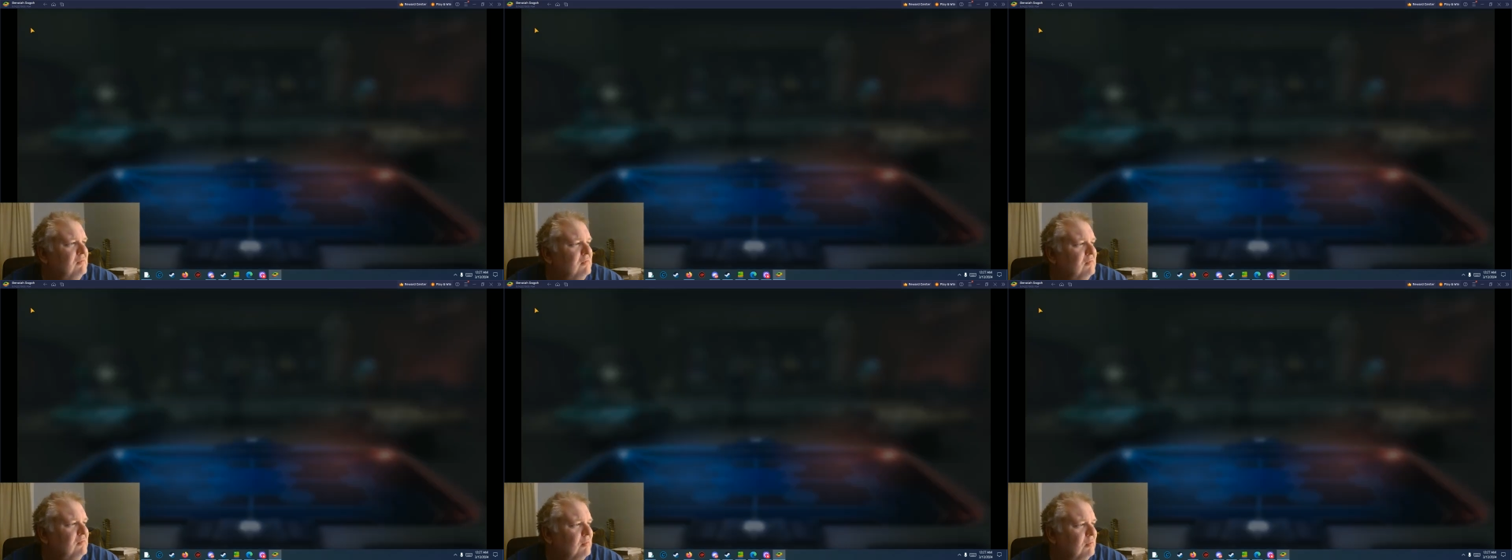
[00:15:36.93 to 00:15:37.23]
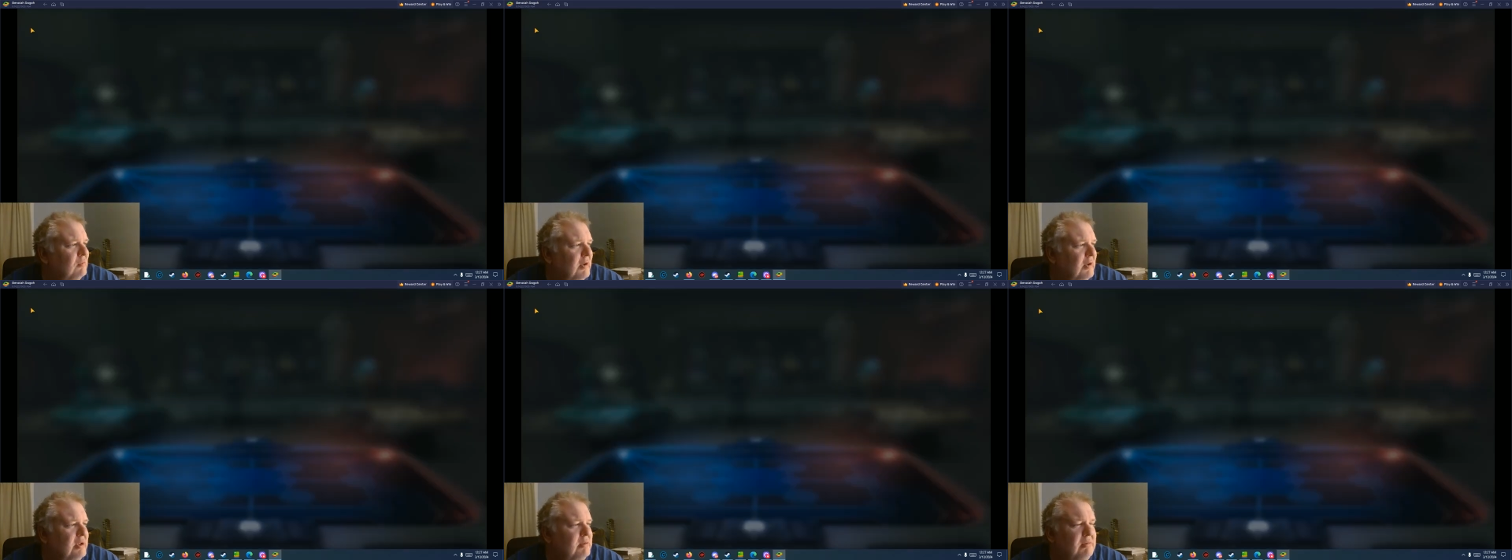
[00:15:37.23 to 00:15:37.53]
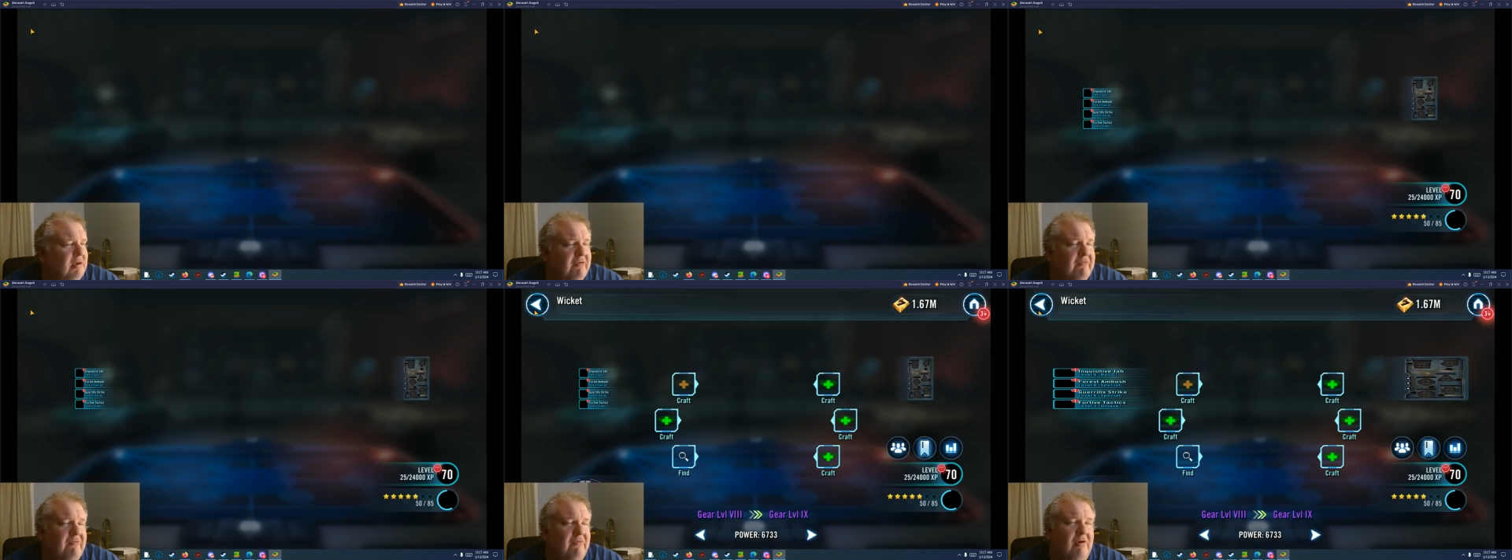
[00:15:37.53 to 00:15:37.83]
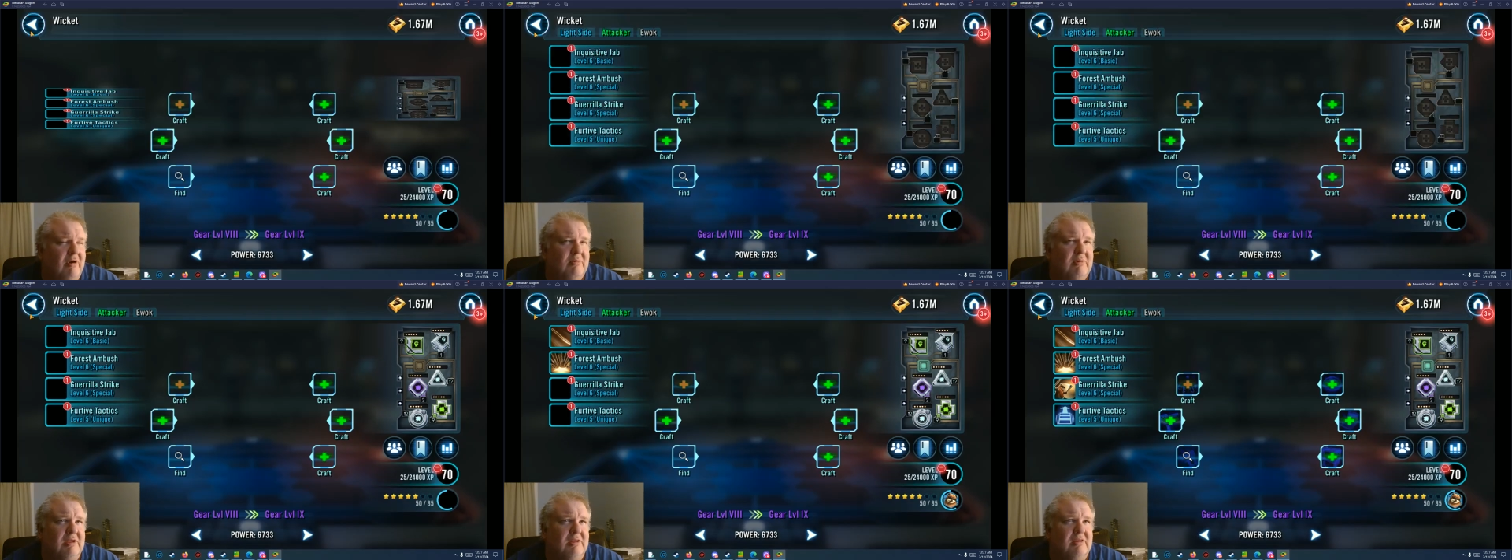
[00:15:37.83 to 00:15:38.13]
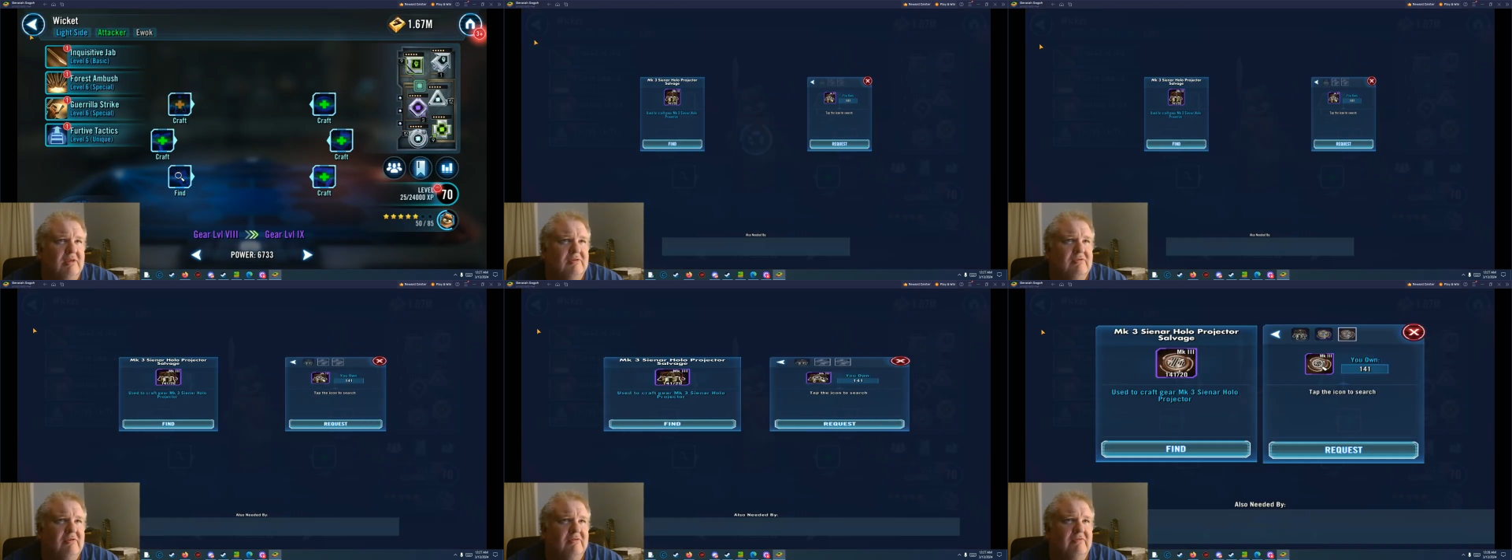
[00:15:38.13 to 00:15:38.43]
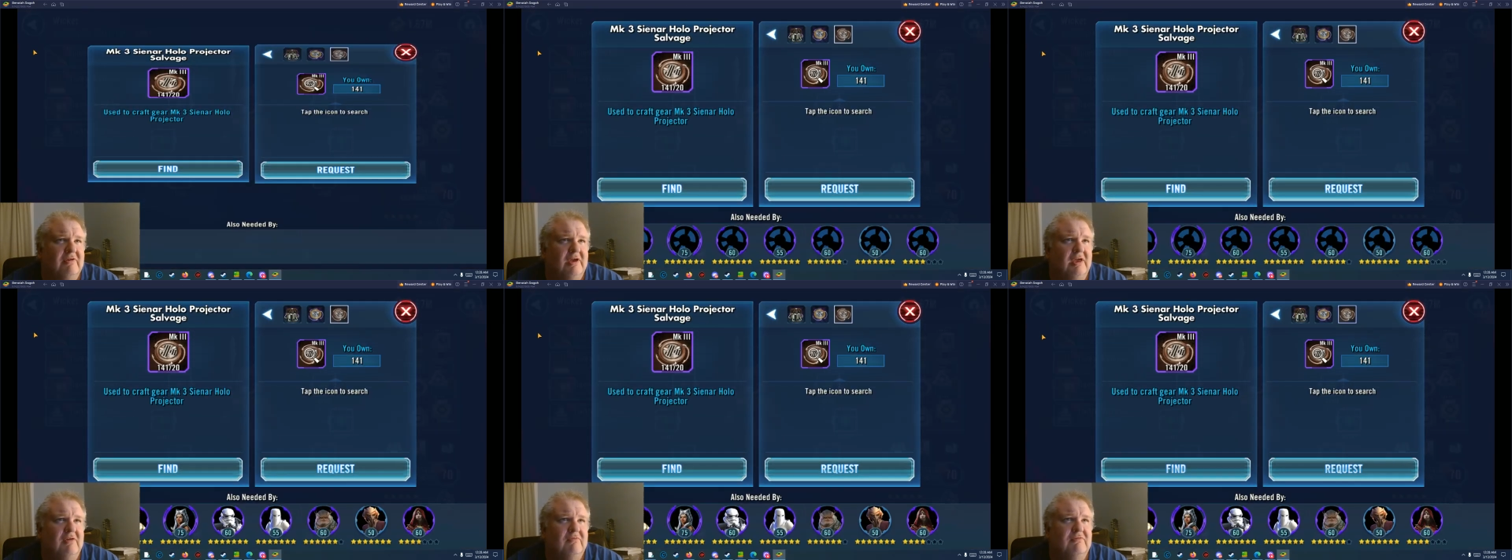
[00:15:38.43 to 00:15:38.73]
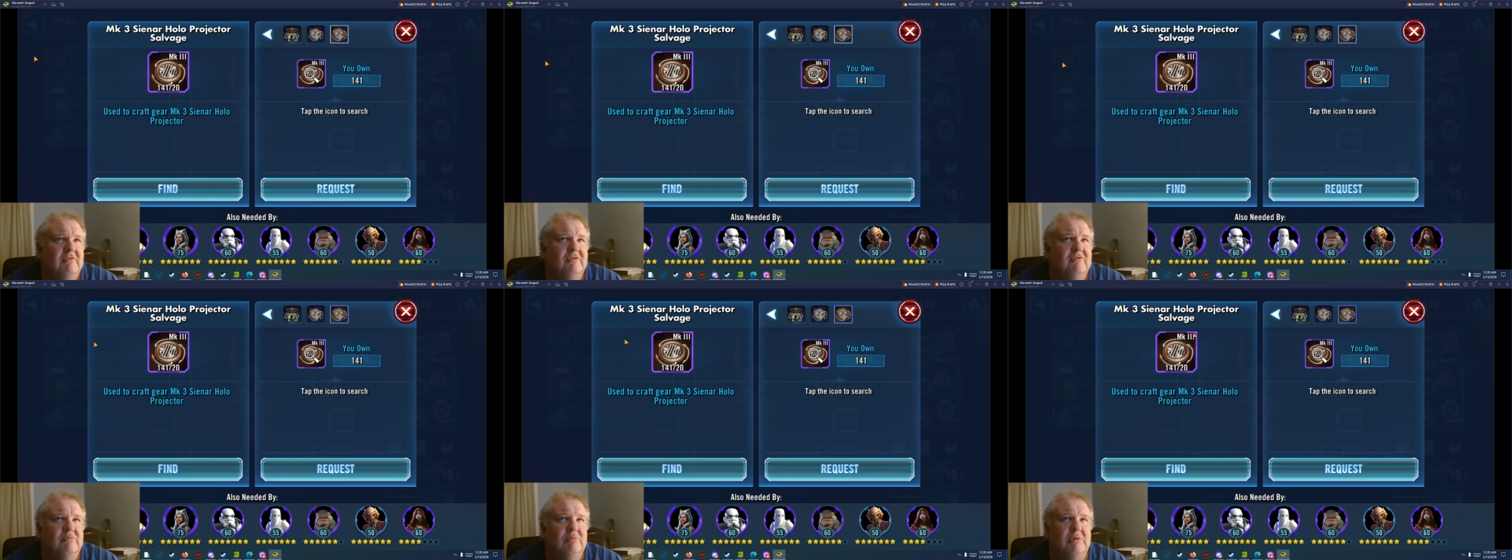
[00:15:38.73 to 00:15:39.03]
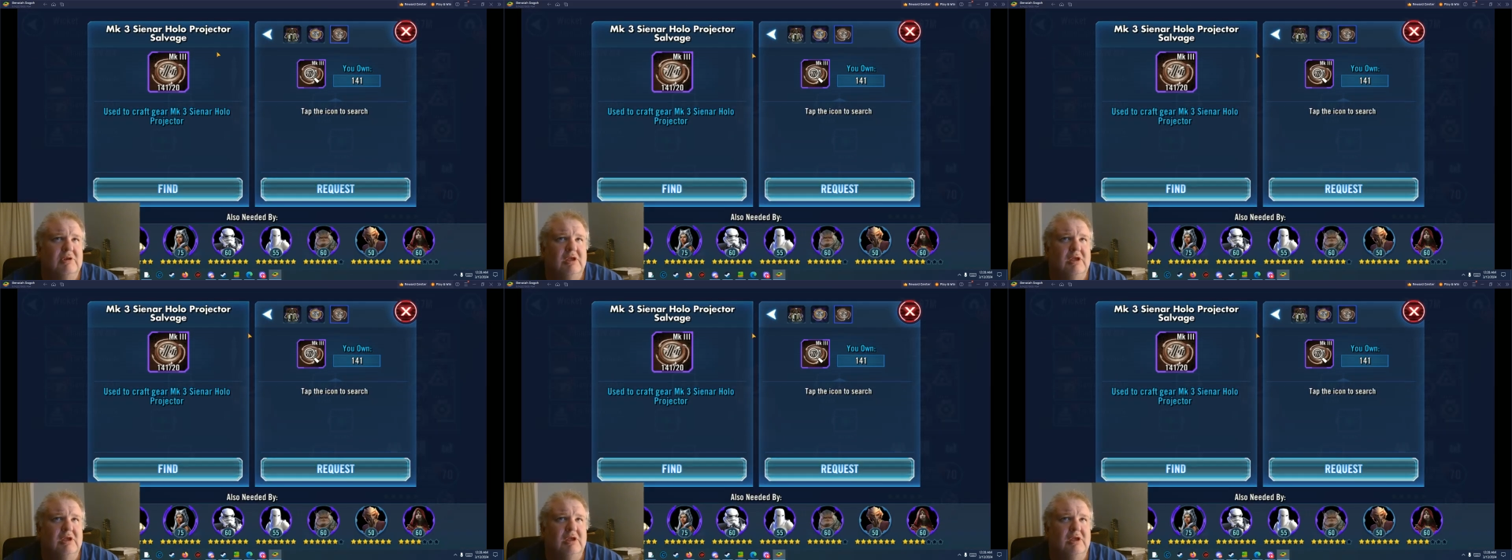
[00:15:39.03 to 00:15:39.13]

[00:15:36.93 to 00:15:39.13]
Why am I farming these if I have this